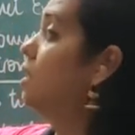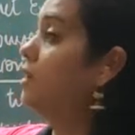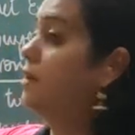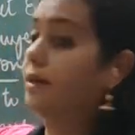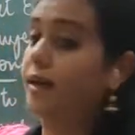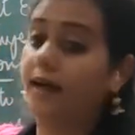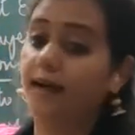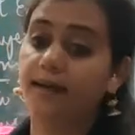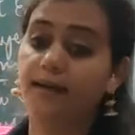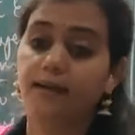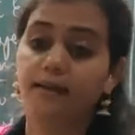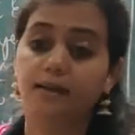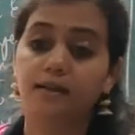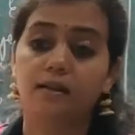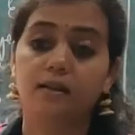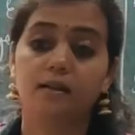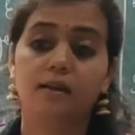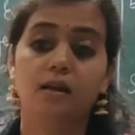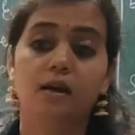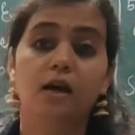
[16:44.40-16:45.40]

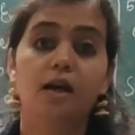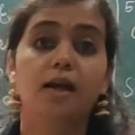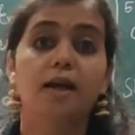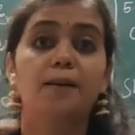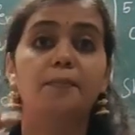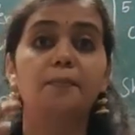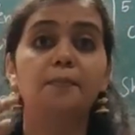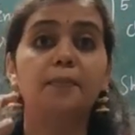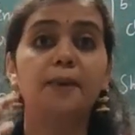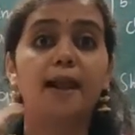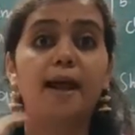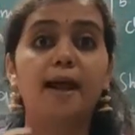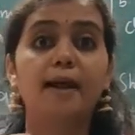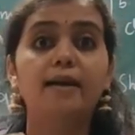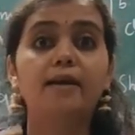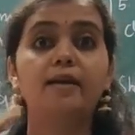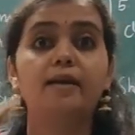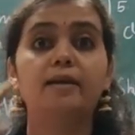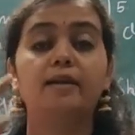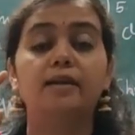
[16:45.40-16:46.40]
title. Implied
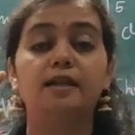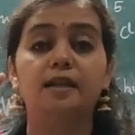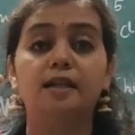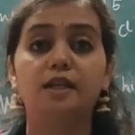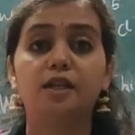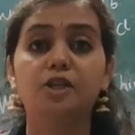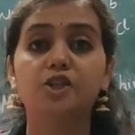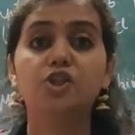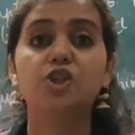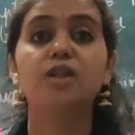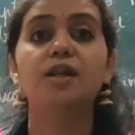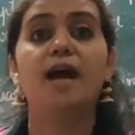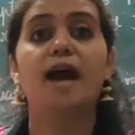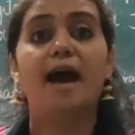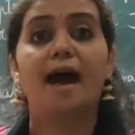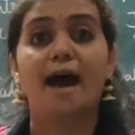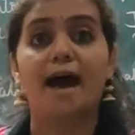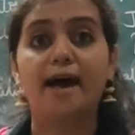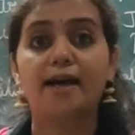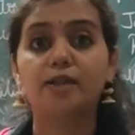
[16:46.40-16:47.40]
condition
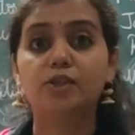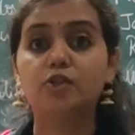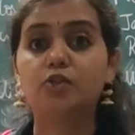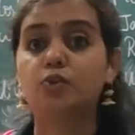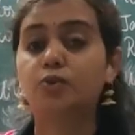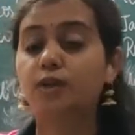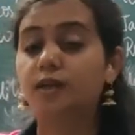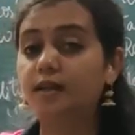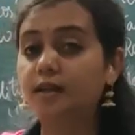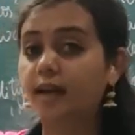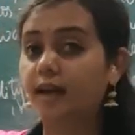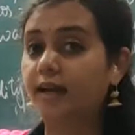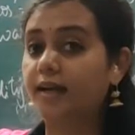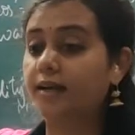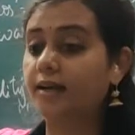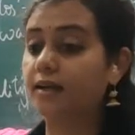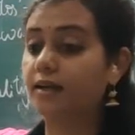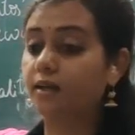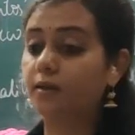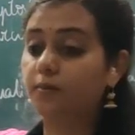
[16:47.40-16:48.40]
has to the
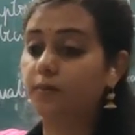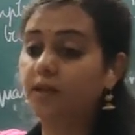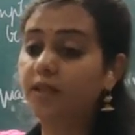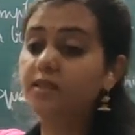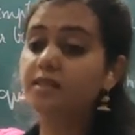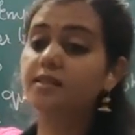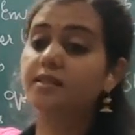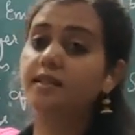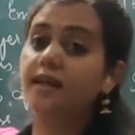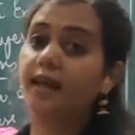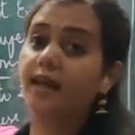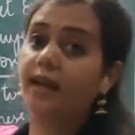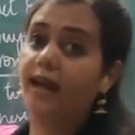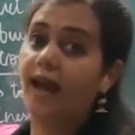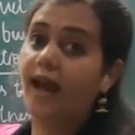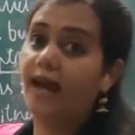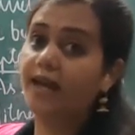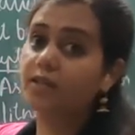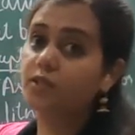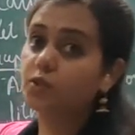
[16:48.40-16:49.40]
title, means there
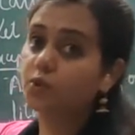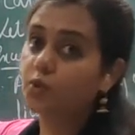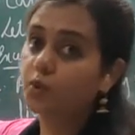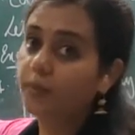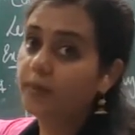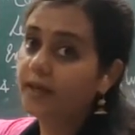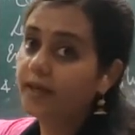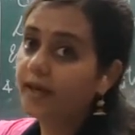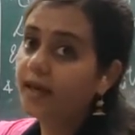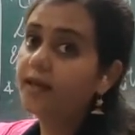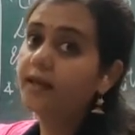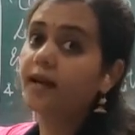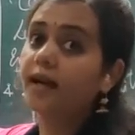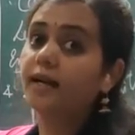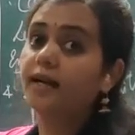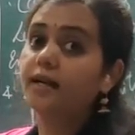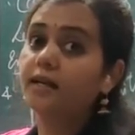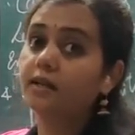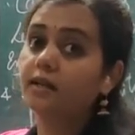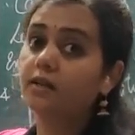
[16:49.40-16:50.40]
has to be a
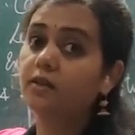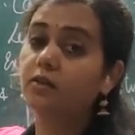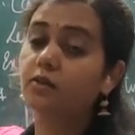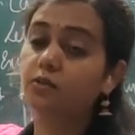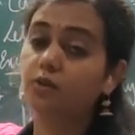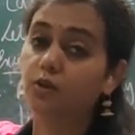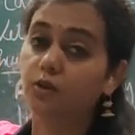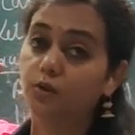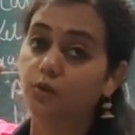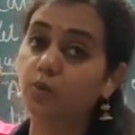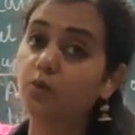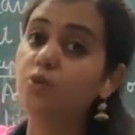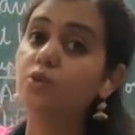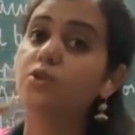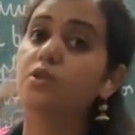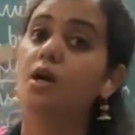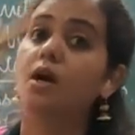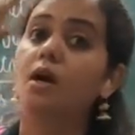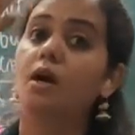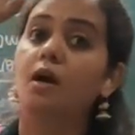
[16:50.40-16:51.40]
title to the
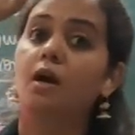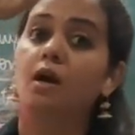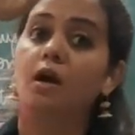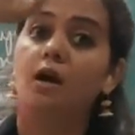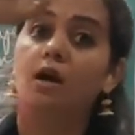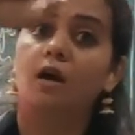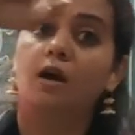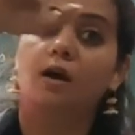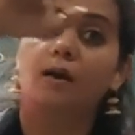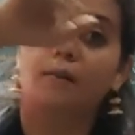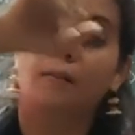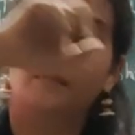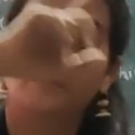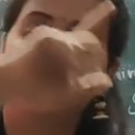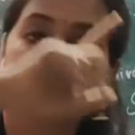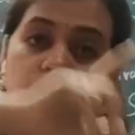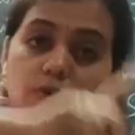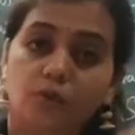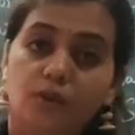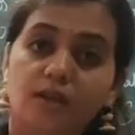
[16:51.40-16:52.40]
goods
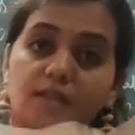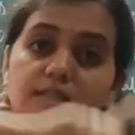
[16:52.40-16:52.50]
to the